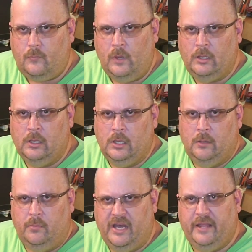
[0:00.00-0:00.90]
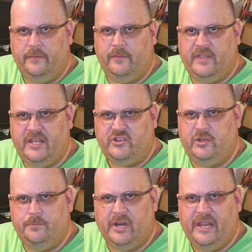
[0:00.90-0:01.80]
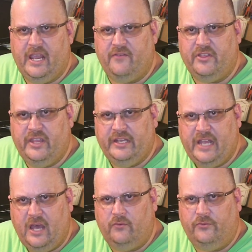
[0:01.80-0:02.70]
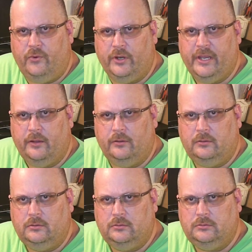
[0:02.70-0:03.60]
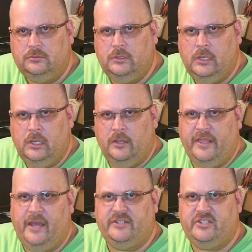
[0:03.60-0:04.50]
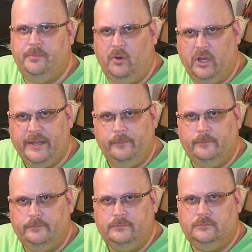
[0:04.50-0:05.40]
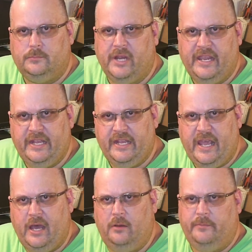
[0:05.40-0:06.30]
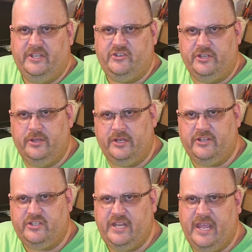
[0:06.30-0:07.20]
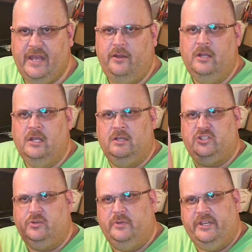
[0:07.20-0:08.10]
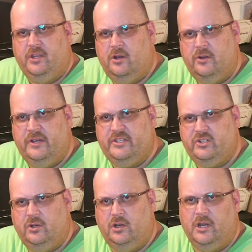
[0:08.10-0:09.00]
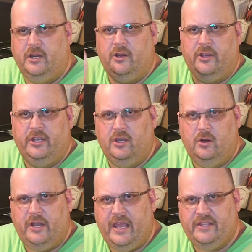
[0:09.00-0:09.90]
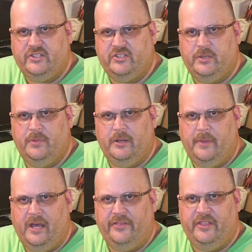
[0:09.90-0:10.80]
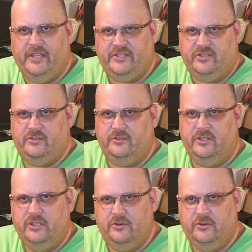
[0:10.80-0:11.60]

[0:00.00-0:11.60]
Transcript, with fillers: But that should break everything down for you. That's the point break it down, make sure you understand. So when you go to a store or you go and ask someone about this, you know.